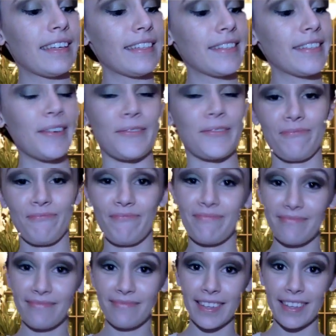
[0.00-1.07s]
So,
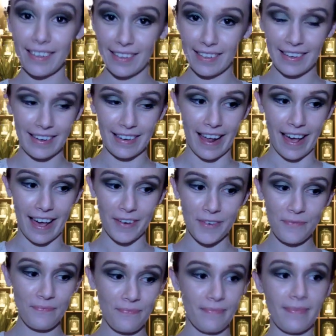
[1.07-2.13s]
now
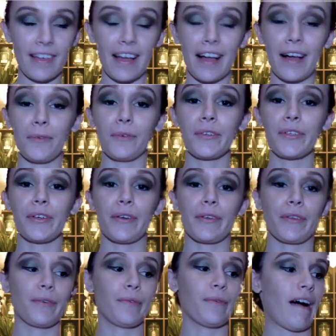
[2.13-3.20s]
I will show
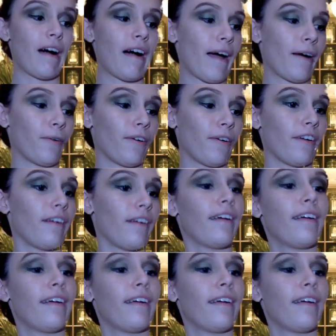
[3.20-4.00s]
you our